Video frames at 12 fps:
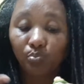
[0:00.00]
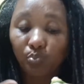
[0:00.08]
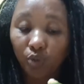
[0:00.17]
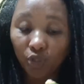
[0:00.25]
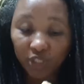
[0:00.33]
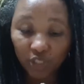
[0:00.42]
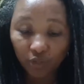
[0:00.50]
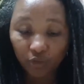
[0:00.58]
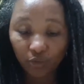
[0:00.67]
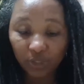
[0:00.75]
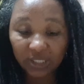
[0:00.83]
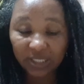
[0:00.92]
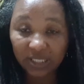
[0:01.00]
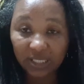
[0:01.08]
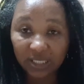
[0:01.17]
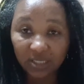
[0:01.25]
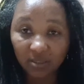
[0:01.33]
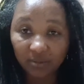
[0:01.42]
push it through the
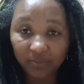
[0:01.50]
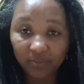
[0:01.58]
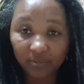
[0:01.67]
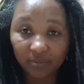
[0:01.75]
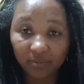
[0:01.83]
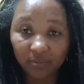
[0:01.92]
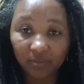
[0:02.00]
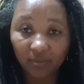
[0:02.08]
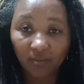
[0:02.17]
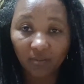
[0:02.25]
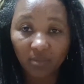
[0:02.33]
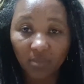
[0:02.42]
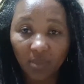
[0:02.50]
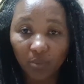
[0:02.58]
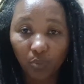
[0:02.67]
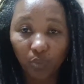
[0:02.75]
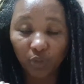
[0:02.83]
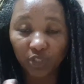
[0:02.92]
seed,
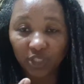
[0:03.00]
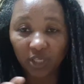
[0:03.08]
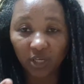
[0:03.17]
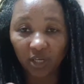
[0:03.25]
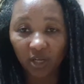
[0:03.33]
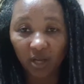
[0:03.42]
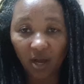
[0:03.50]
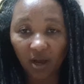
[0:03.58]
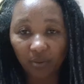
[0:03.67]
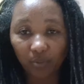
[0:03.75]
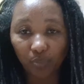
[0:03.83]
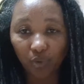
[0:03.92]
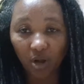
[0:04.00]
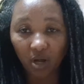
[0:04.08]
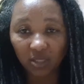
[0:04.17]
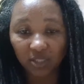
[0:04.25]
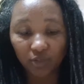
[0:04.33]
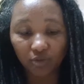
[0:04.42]
push the
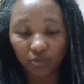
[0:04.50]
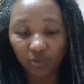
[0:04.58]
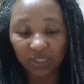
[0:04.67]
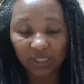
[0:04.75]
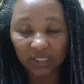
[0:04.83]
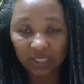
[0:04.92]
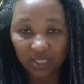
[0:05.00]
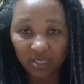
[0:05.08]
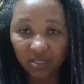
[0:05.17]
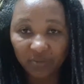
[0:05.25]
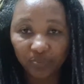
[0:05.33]
prongs through the seed,